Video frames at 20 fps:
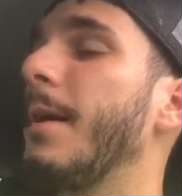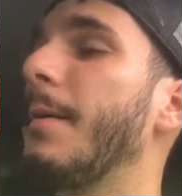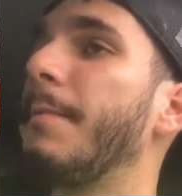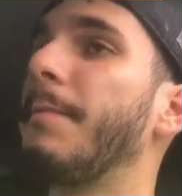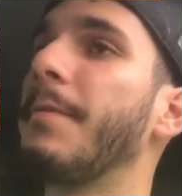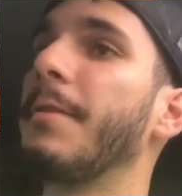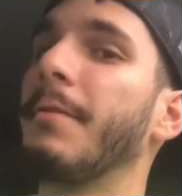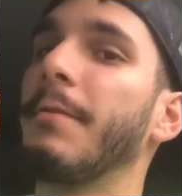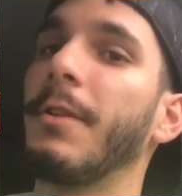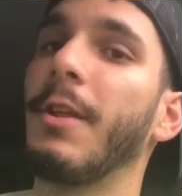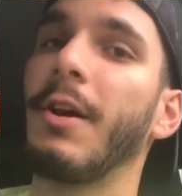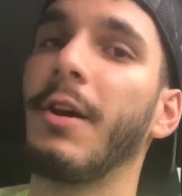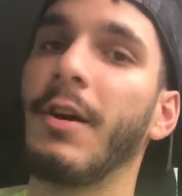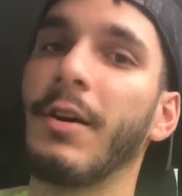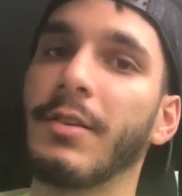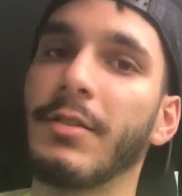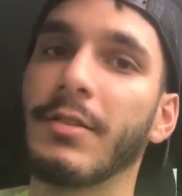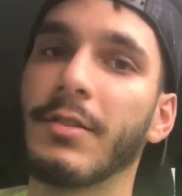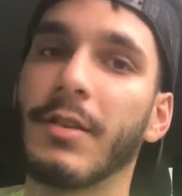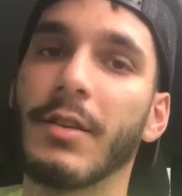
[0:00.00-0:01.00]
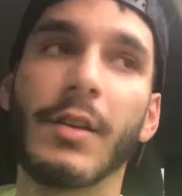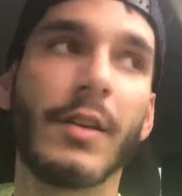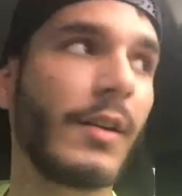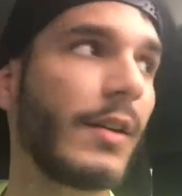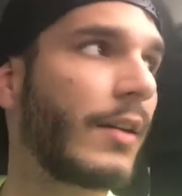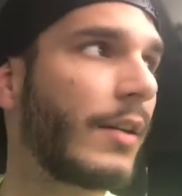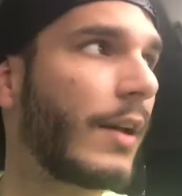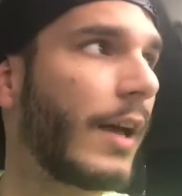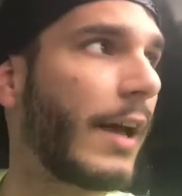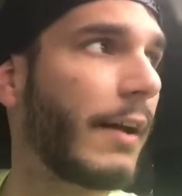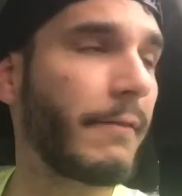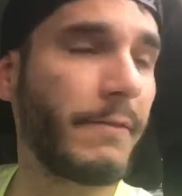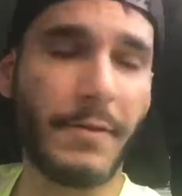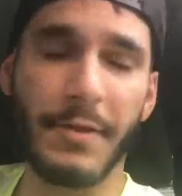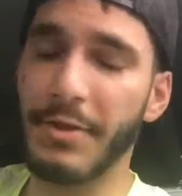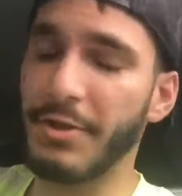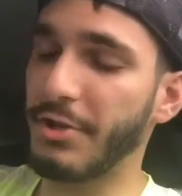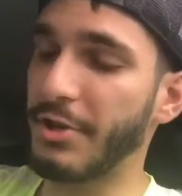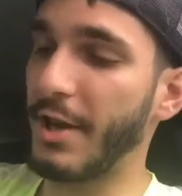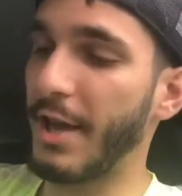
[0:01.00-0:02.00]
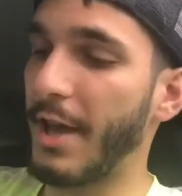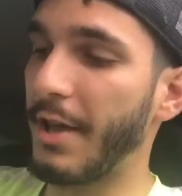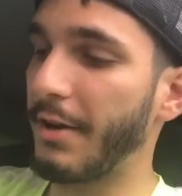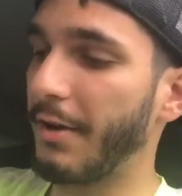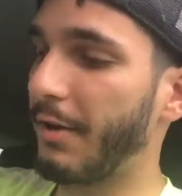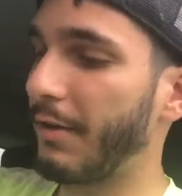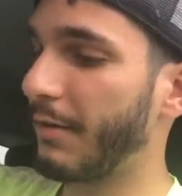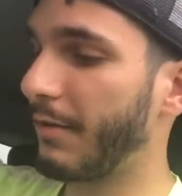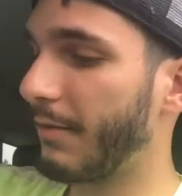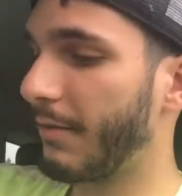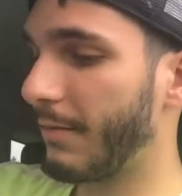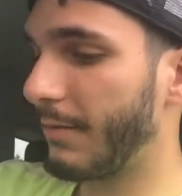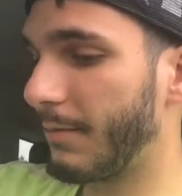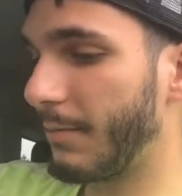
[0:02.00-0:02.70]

up for the vlogs and for the channel,